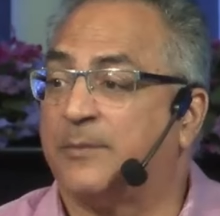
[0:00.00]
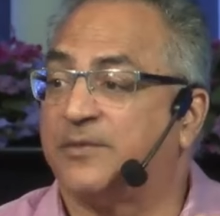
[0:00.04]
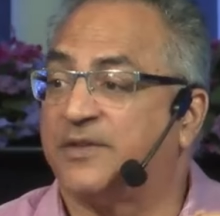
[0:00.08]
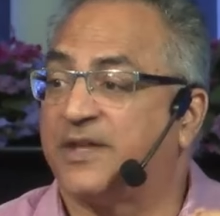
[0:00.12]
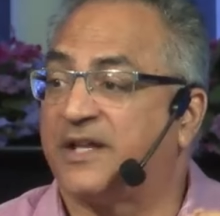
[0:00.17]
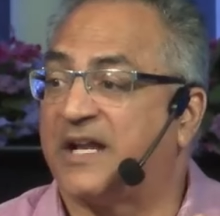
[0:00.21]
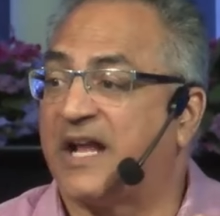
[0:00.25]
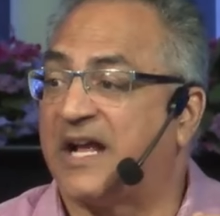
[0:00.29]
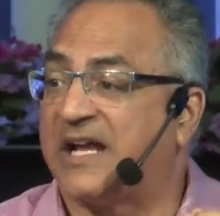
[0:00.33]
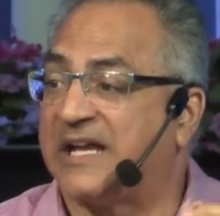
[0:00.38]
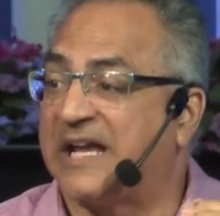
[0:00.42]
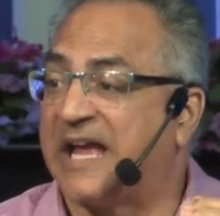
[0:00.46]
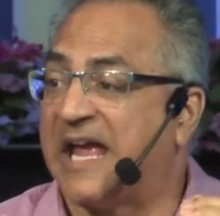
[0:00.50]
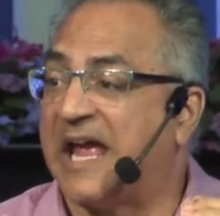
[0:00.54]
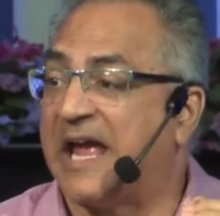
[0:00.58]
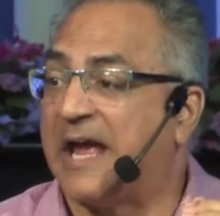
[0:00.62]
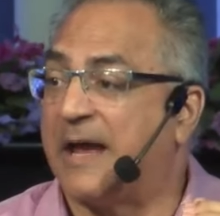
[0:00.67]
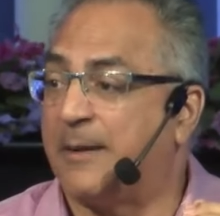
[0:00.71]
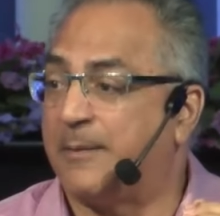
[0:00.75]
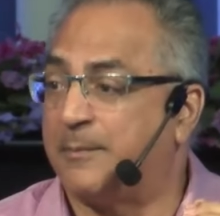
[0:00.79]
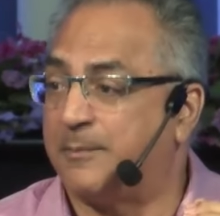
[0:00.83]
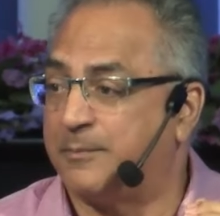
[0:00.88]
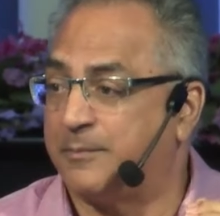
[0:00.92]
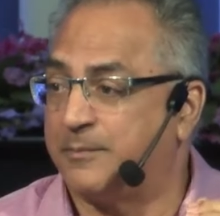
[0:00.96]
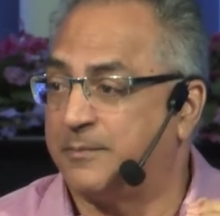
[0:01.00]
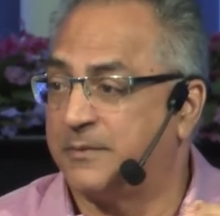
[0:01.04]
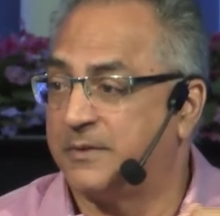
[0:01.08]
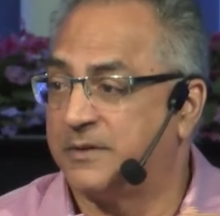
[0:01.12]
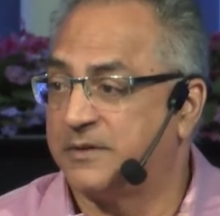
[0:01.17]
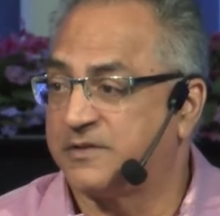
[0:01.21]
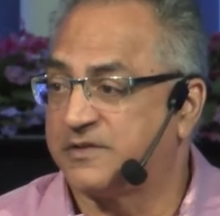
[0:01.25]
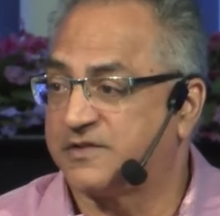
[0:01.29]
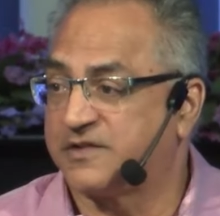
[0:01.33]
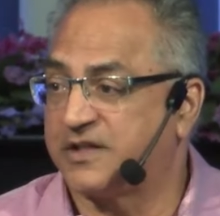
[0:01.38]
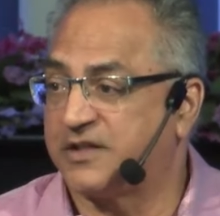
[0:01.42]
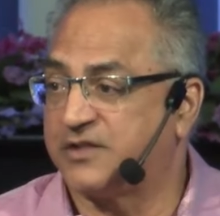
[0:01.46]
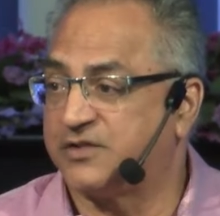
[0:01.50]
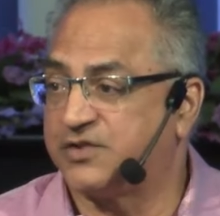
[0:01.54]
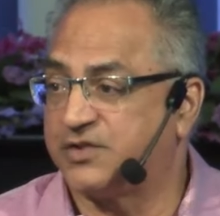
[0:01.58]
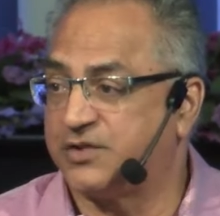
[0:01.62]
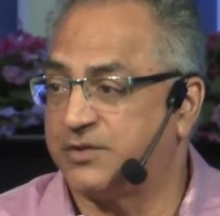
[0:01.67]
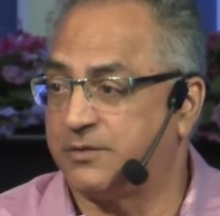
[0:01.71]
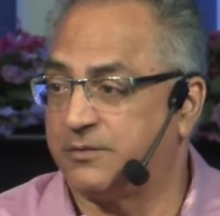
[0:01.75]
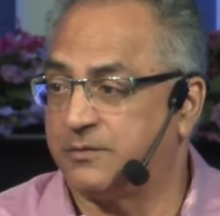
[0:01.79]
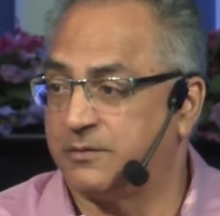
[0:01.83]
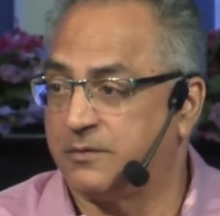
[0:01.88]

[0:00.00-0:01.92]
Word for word: that I am sent you.